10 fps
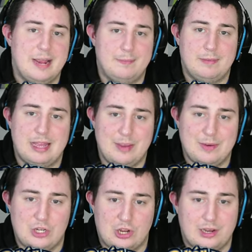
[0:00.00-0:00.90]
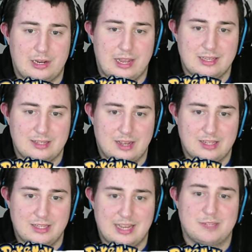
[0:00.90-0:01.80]
I think we should. It's a, it's a
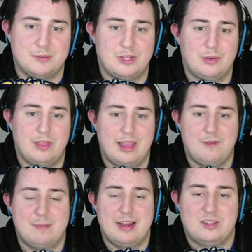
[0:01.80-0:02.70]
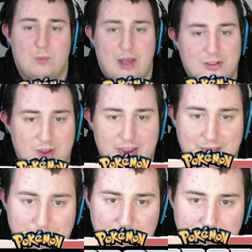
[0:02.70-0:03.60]
Seismitoad. Like, we might as well try and confuse it.